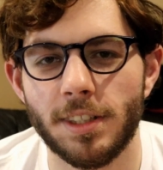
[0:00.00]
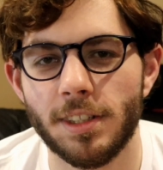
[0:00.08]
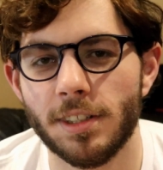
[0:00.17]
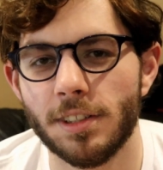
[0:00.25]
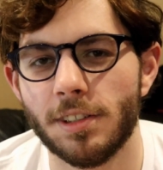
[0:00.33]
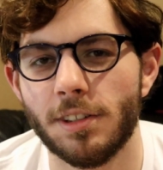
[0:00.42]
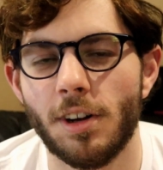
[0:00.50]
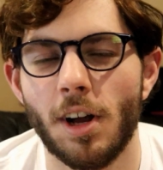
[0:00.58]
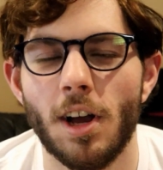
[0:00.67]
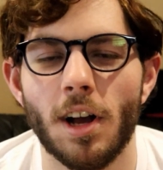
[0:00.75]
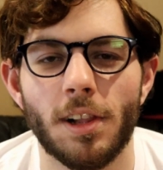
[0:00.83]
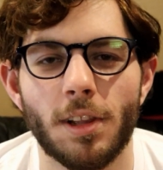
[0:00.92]
to you.
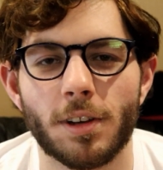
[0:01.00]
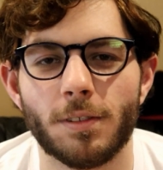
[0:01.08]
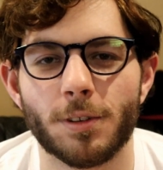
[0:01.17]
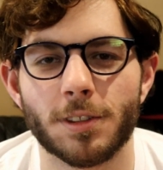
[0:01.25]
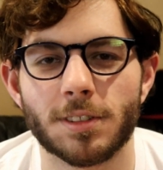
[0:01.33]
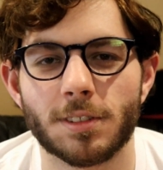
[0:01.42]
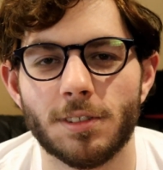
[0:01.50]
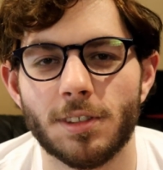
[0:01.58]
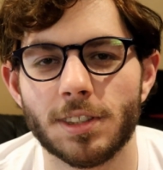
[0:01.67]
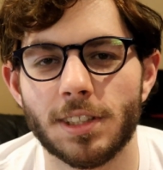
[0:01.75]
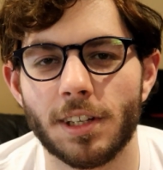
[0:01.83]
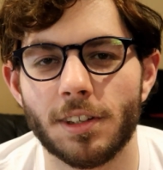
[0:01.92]
Look for
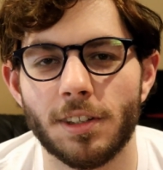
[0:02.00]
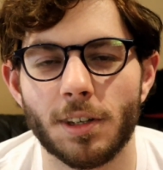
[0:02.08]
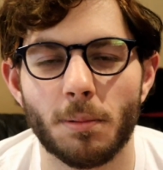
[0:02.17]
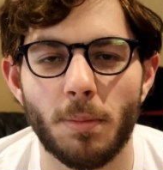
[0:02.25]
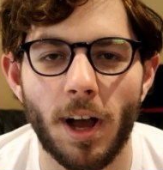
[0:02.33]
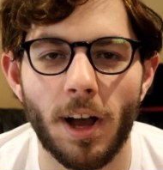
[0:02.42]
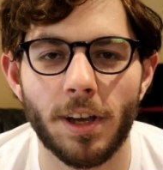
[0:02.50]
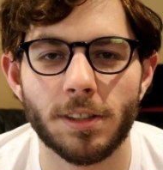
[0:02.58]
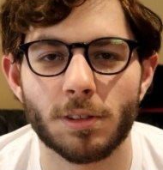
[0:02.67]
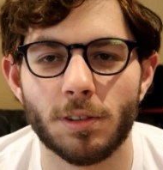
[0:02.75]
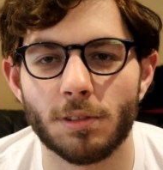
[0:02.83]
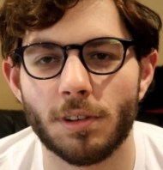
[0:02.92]
schools that are nearby
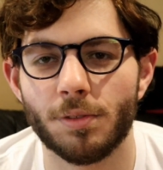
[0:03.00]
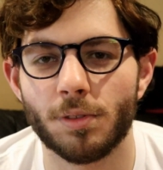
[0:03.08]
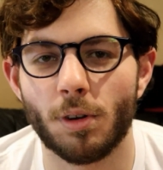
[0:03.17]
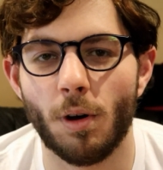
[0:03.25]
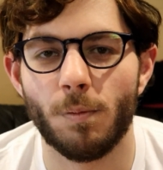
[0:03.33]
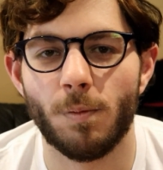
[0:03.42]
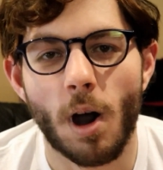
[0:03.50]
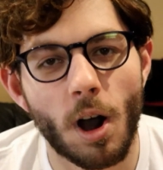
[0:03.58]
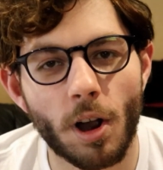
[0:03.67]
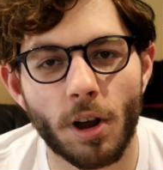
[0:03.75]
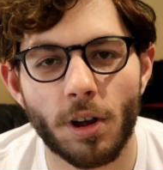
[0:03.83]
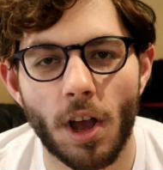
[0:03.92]
so you don't have to go
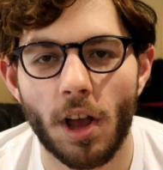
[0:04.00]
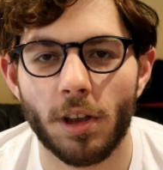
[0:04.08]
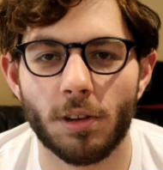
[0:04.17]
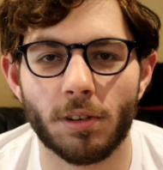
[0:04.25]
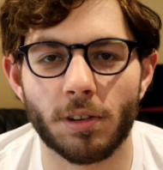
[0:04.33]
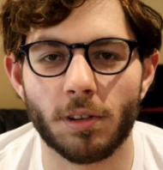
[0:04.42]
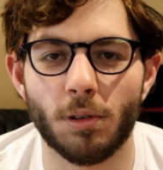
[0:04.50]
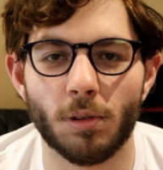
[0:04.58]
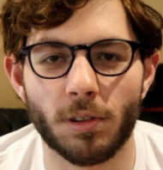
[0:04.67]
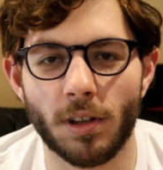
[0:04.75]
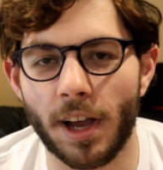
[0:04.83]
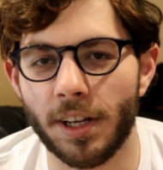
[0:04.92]
far.
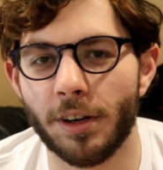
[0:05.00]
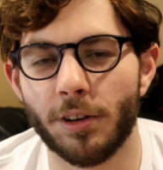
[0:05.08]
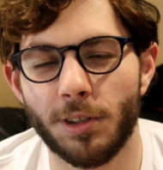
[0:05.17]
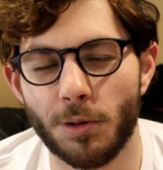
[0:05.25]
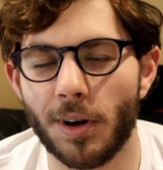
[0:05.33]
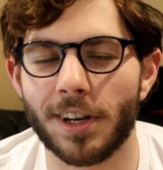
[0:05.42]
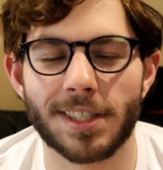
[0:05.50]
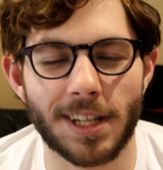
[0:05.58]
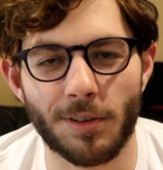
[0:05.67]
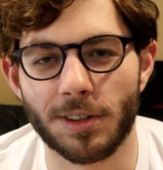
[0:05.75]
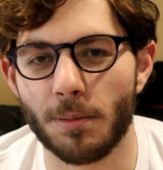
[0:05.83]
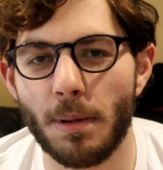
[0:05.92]
I know you want to
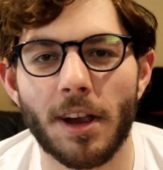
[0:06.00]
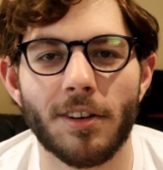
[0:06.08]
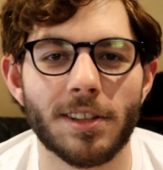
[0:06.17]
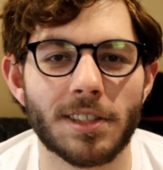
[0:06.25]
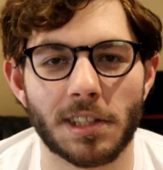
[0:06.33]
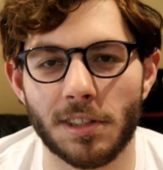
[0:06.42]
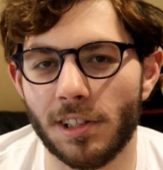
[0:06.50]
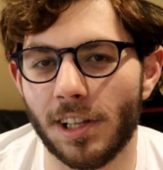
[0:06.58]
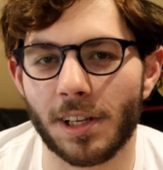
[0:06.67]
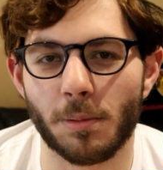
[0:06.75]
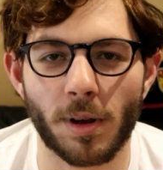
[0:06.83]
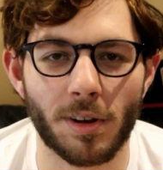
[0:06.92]
stay with your parents because you
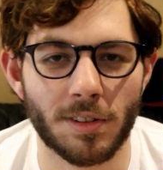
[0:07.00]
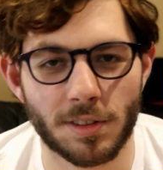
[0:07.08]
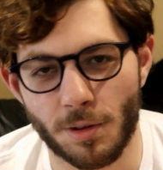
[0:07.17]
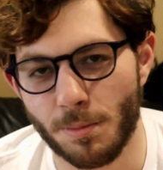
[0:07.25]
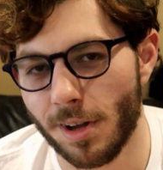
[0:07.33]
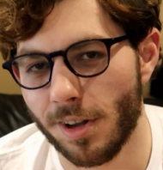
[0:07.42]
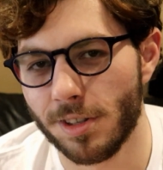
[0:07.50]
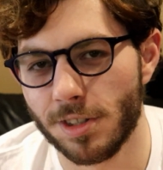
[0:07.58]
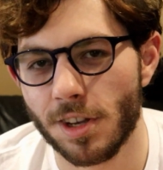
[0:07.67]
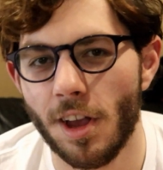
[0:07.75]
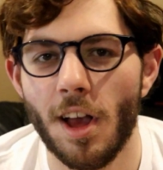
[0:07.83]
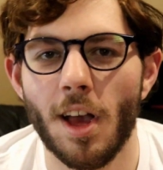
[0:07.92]
like your parents so
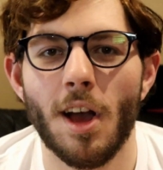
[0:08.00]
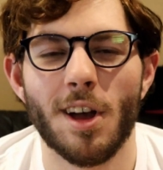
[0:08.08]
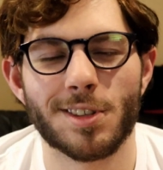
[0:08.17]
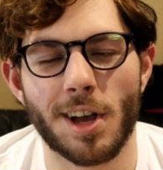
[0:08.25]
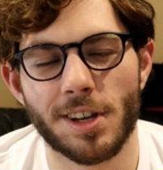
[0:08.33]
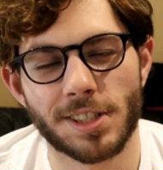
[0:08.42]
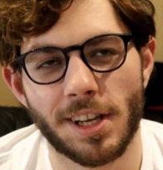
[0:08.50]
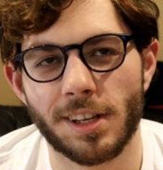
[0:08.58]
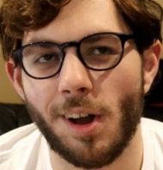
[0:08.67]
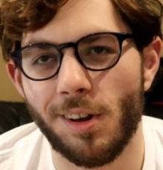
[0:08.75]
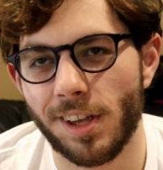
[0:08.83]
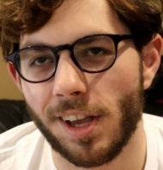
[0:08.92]
much. So I was
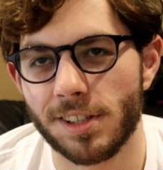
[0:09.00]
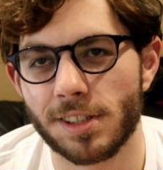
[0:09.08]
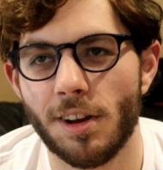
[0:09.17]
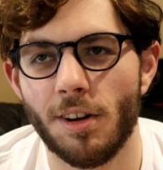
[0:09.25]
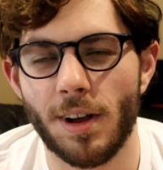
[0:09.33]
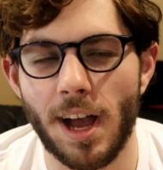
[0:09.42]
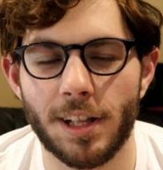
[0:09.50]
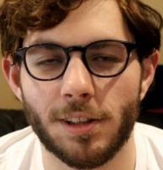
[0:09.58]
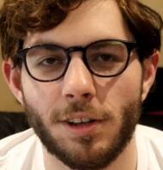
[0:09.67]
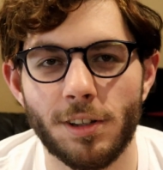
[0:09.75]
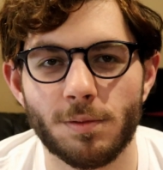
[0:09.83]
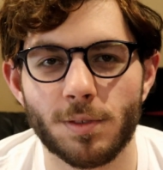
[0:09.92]
like, okay. So I
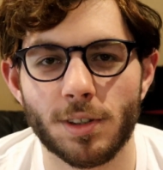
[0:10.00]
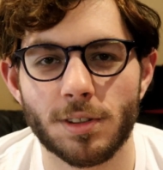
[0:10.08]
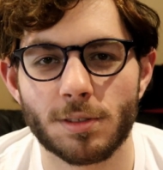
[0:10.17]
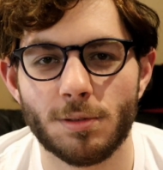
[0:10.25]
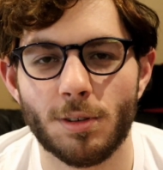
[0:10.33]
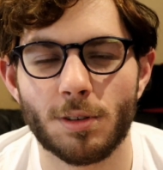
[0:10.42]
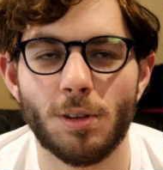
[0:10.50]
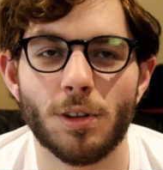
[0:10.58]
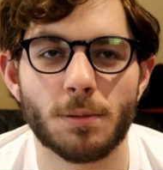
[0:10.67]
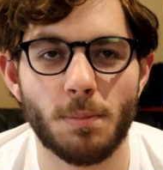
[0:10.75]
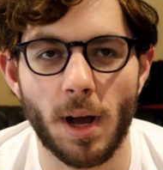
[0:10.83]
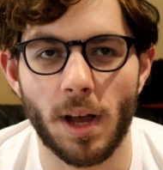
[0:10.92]
looked for a school
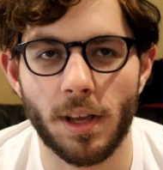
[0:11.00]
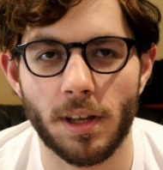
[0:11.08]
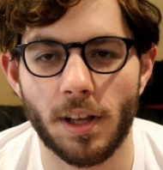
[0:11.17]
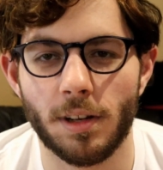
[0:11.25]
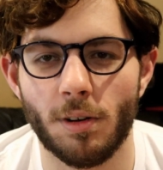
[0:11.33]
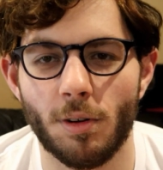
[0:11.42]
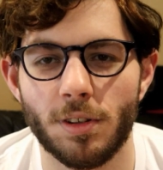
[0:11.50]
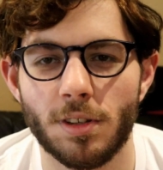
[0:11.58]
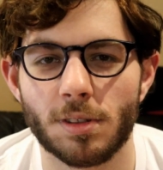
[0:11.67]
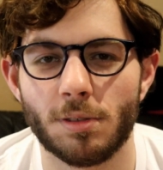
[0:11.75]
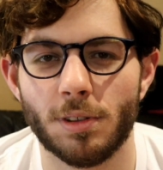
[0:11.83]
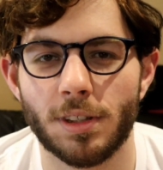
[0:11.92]
close by, and the
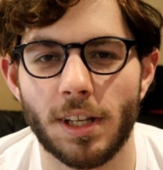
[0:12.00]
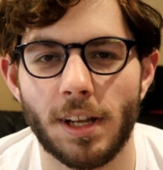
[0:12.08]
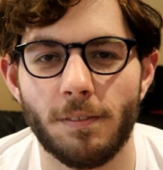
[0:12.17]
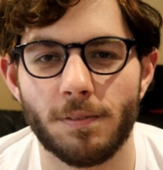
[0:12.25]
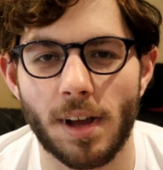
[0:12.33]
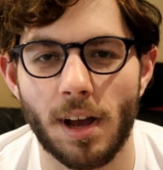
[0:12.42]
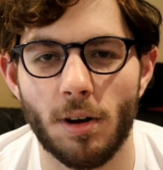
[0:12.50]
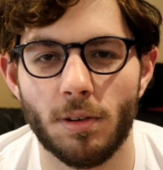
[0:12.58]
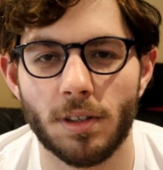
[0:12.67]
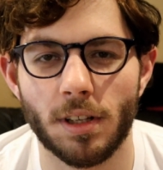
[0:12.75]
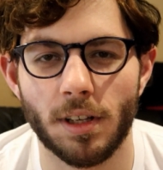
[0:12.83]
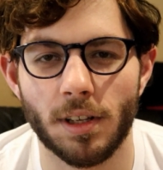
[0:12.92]
only school that I
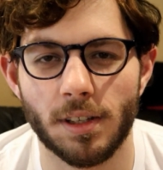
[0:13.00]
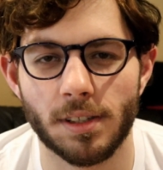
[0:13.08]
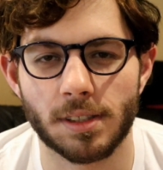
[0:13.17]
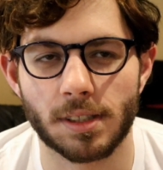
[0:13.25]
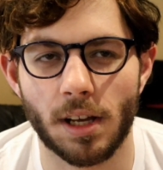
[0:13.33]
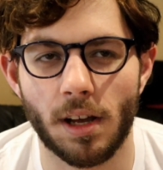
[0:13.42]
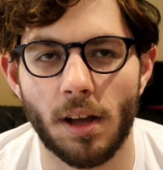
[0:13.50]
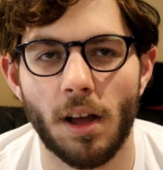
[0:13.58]
found is